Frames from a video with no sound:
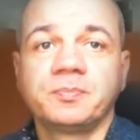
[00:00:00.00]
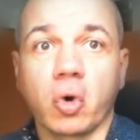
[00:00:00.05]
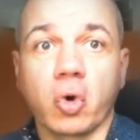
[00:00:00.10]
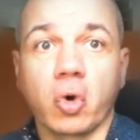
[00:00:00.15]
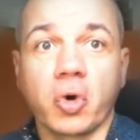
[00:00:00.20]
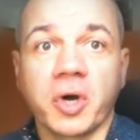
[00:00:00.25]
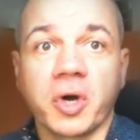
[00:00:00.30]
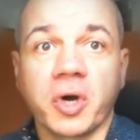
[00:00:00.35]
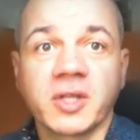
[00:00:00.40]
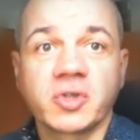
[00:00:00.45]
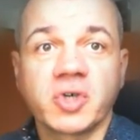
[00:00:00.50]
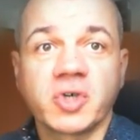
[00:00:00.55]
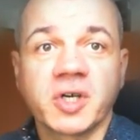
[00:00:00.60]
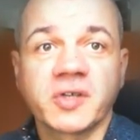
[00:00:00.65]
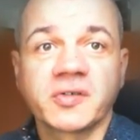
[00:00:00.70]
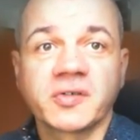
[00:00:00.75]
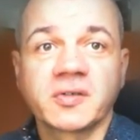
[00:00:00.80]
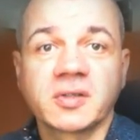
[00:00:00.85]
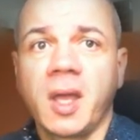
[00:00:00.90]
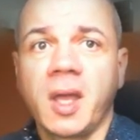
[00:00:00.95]
or
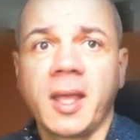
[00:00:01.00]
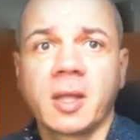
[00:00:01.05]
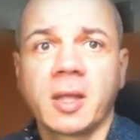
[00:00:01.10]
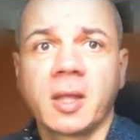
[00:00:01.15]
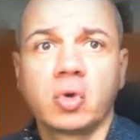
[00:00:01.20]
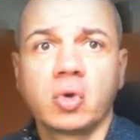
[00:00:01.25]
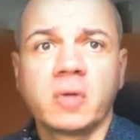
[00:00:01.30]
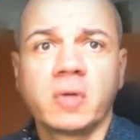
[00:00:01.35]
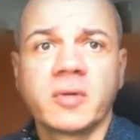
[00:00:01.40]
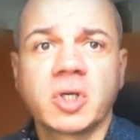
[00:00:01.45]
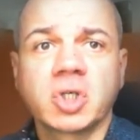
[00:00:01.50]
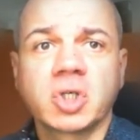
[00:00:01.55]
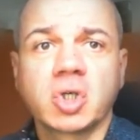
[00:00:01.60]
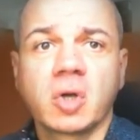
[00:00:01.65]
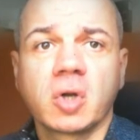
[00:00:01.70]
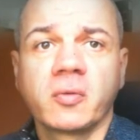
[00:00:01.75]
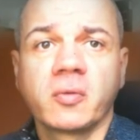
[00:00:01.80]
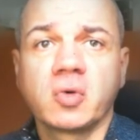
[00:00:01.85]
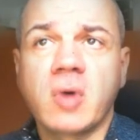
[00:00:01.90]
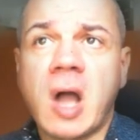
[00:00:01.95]
interest and Google will
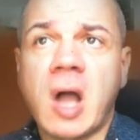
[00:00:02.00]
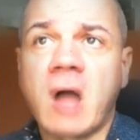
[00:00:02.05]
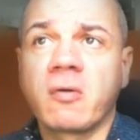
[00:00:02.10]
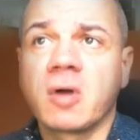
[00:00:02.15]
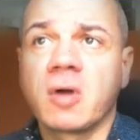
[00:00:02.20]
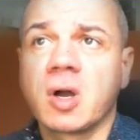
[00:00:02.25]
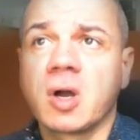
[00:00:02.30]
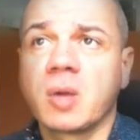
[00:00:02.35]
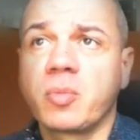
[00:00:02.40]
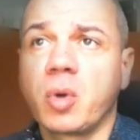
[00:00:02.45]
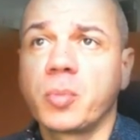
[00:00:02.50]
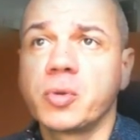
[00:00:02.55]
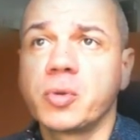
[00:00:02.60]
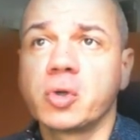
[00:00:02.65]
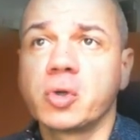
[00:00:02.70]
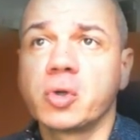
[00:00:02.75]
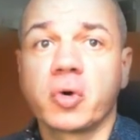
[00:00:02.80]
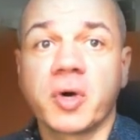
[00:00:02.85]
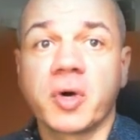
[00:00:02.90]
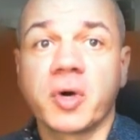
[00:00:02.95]
show you how
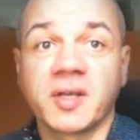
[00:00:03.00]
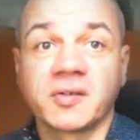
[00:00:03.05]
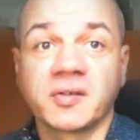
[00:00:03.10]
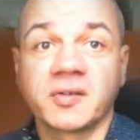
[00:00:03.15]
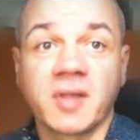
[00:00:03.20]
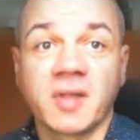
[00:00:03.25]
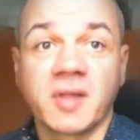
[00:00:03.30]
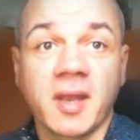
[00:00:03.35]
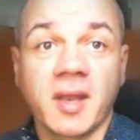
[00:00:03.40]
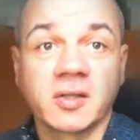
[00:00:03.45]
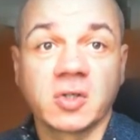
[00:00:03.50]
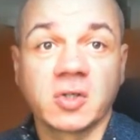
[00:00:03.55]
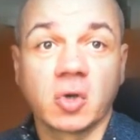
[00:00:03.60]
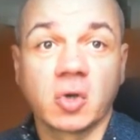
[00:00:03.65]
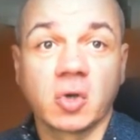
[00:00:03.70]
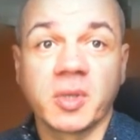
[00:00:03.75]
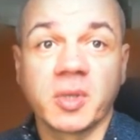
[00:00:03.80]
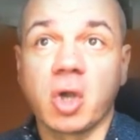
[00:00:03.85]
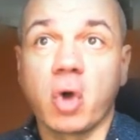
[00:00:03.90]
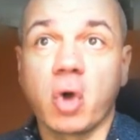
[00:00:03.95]
popular is that
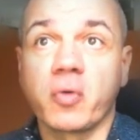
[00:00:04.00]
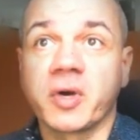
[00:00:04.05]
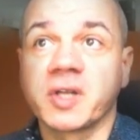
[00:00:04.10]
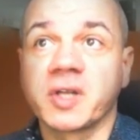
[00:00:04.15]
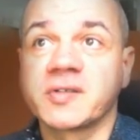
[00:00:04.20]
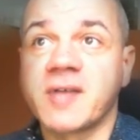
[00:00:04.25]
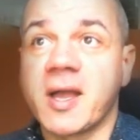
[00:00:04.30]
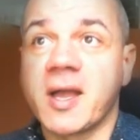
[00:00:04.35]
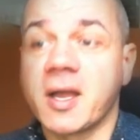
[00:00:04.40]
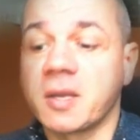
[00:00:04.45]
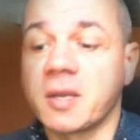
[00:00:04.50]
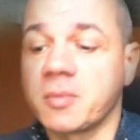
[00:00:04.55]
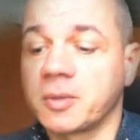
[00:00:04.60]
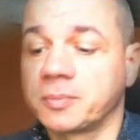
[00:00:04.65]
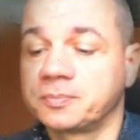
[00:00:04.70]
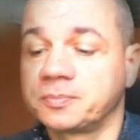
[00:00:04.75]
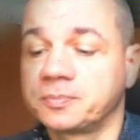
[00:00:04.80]
topic over time.